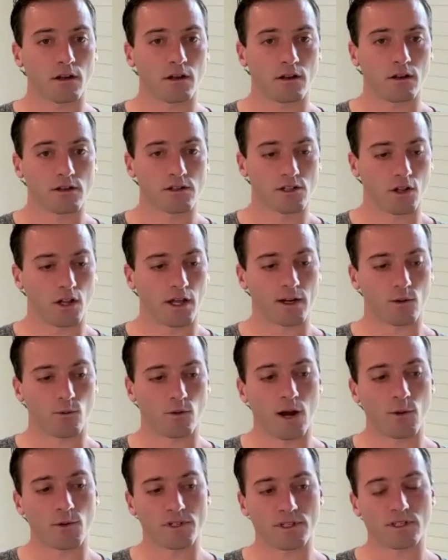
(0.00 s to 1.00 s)
So like when I
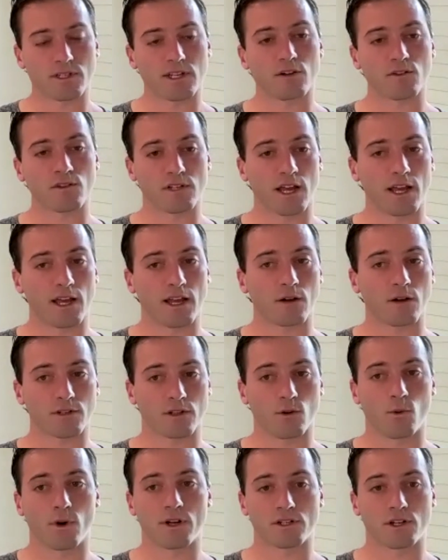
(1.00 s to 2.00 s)
was in San Jose and I was on
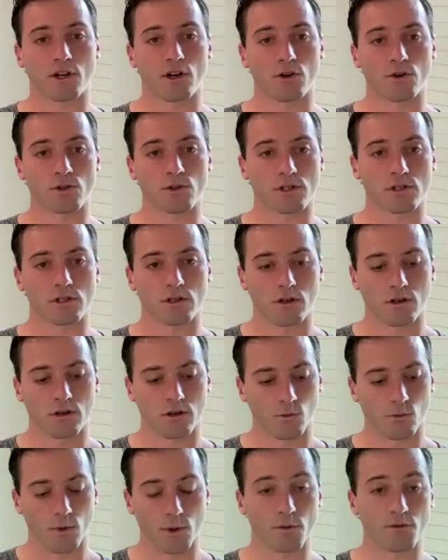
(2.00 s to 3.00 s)
the West Coast,
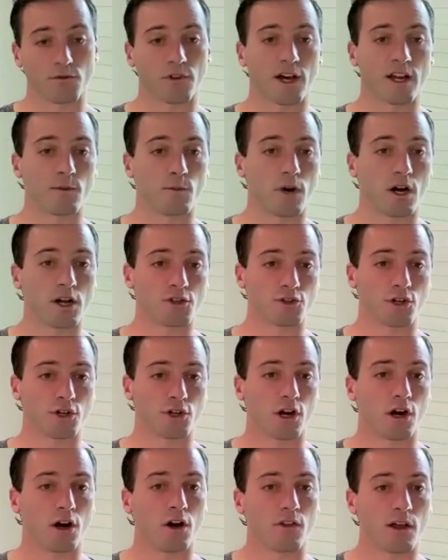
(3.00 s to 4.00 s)
we would fly to
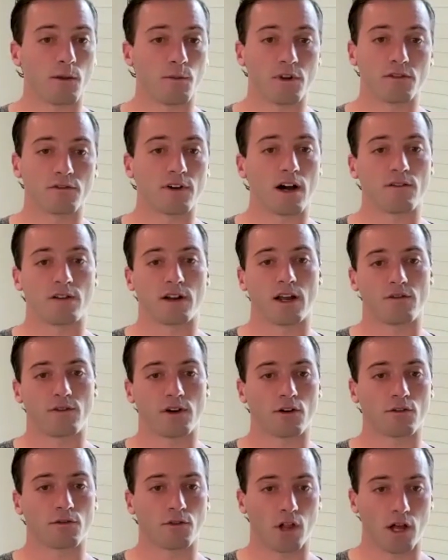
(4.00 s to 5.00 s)
Montreal. That'd be a 5.5
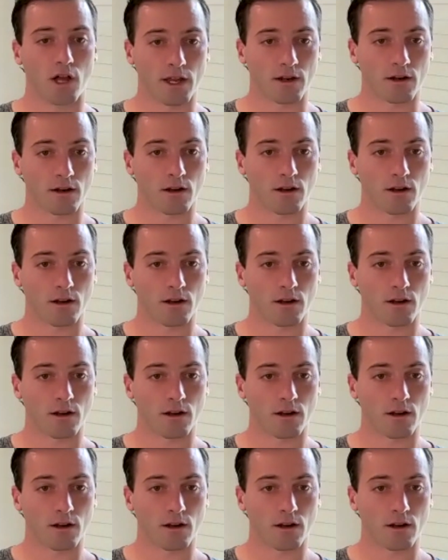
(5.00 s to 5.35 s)
hour flight.